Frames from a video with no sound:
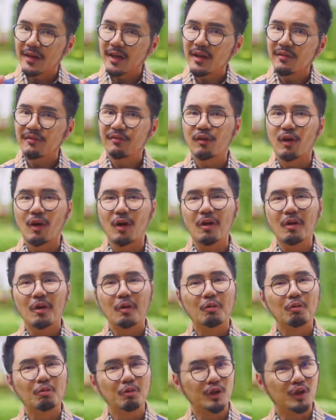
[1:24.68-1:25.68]
therefore,
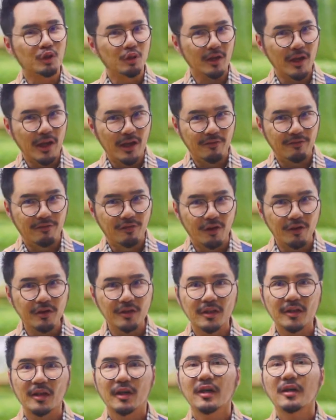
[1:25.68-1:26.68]
we should avoid
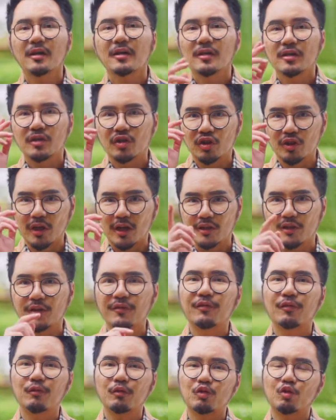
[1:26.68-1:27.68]
a
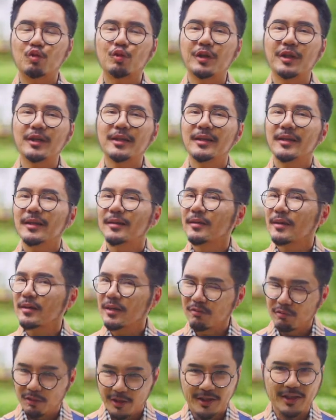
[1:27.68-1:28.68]
giant fruit tree
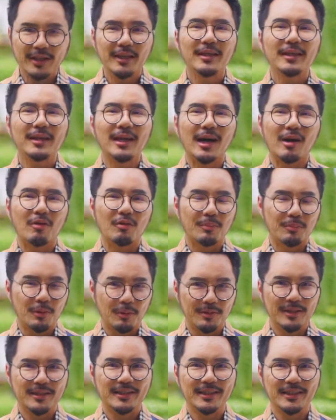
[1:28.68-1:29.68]
within our
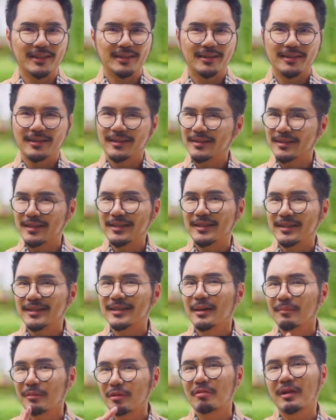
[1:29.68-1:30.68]
property. This is
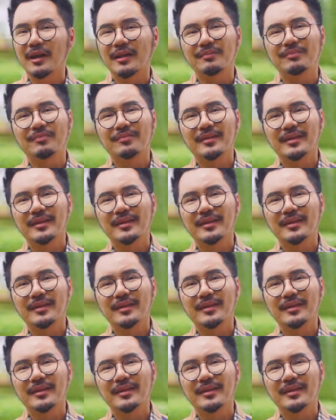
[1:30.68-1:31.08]
number one.